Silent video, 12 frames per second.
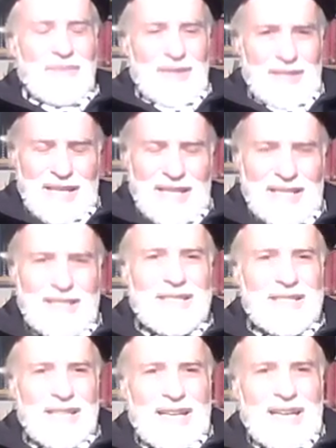Yes.
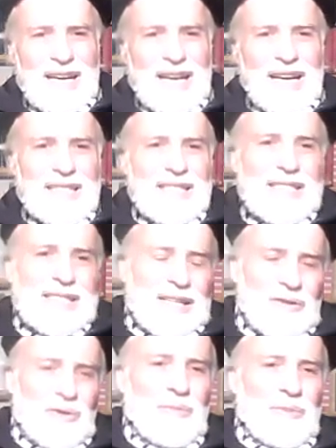And
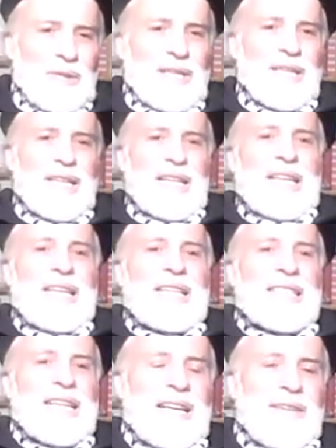centropy is
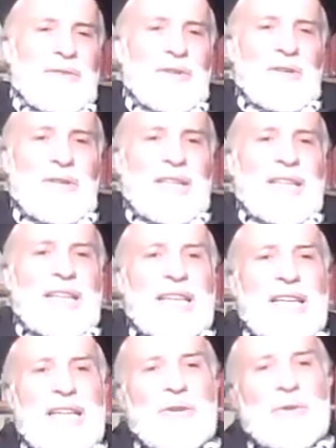ever
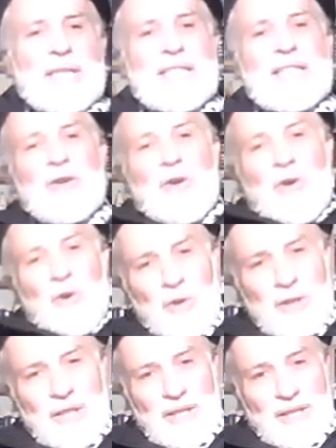increasing
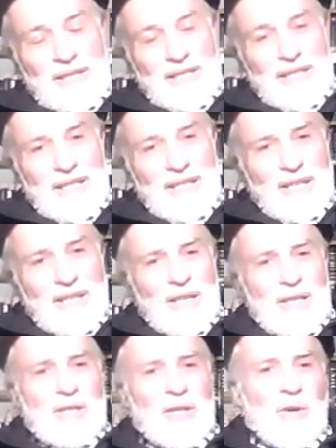order.
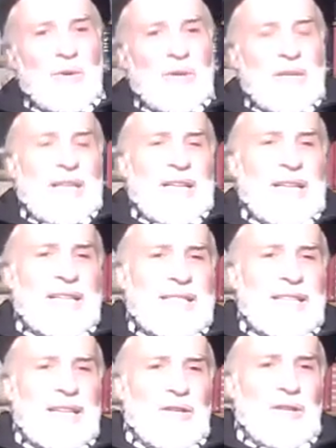So let's
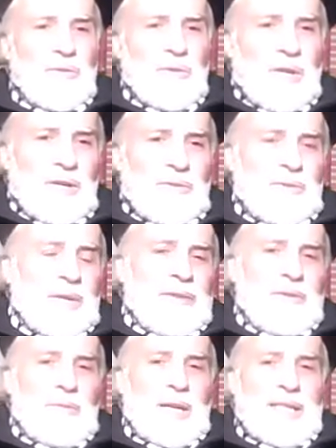say, we have
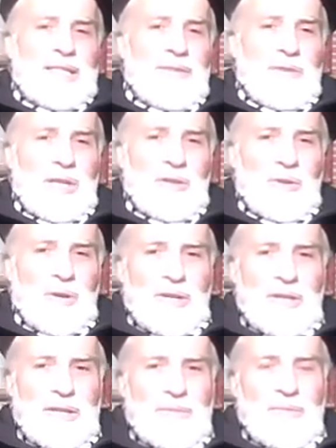about 70 to
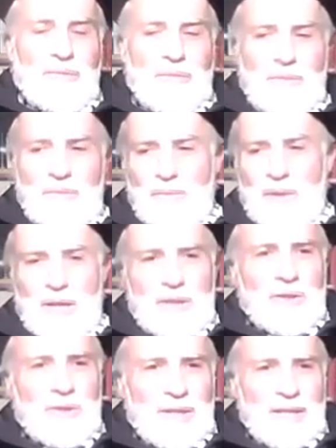100
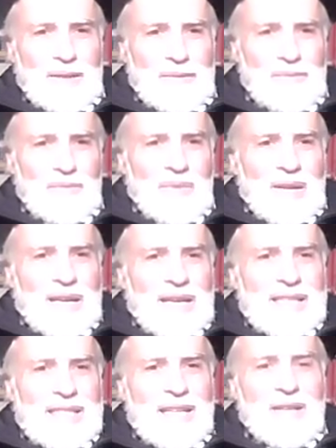million
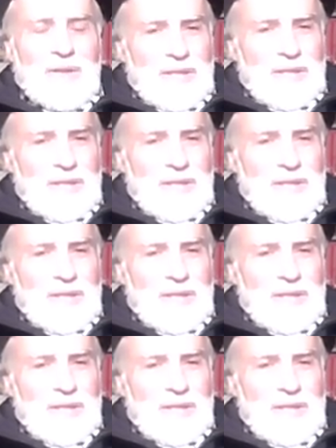cells.